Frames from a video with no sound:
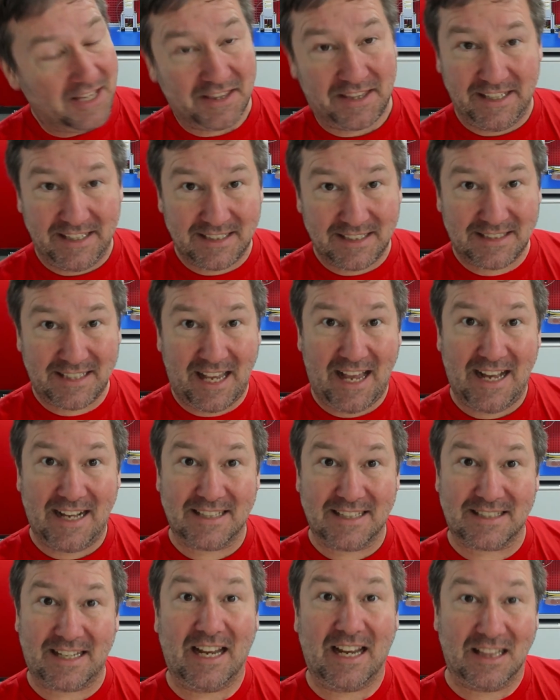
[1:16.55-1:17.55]
This
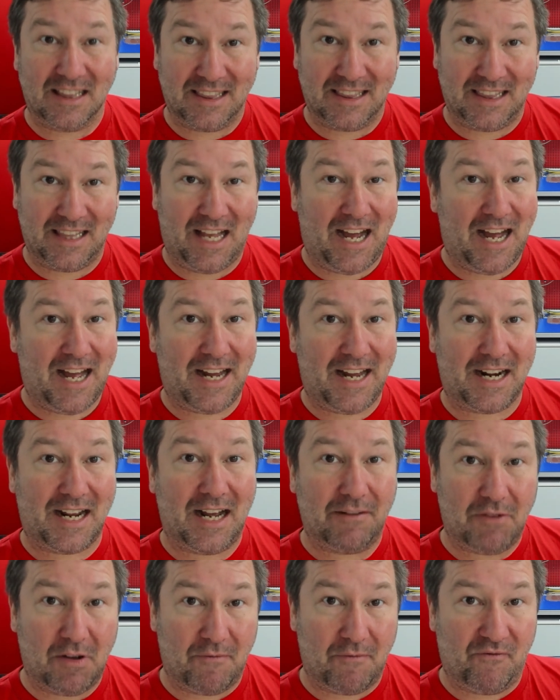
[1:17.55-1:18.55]
has a lot
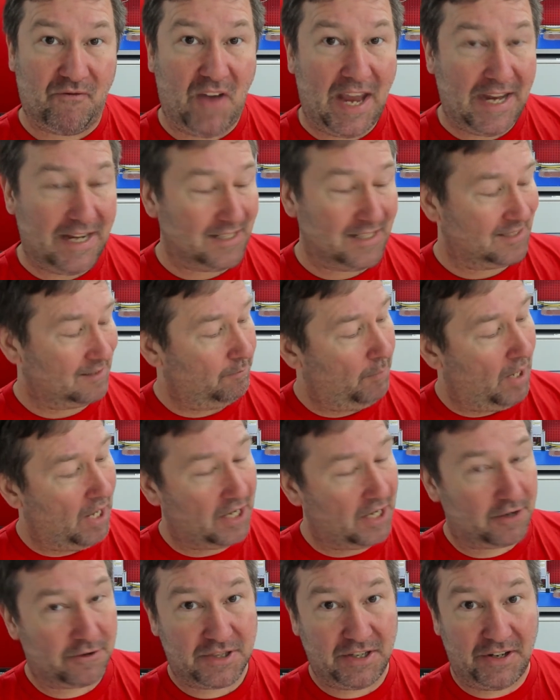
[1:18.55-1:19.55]
of advanced
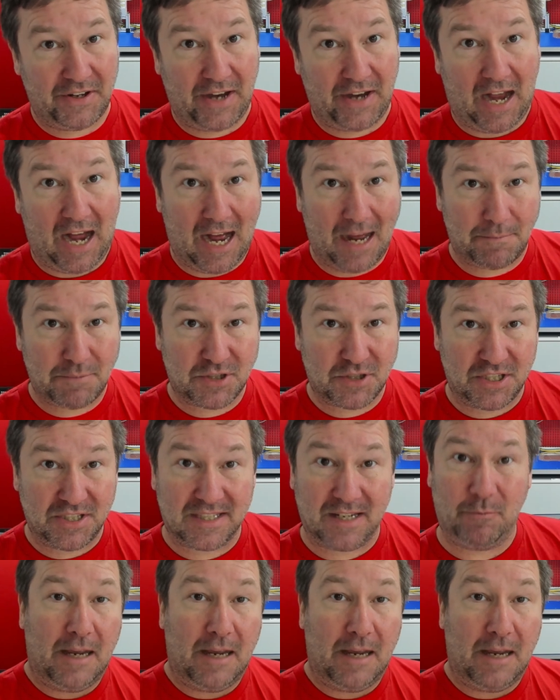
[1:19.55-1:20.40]
monitoring options,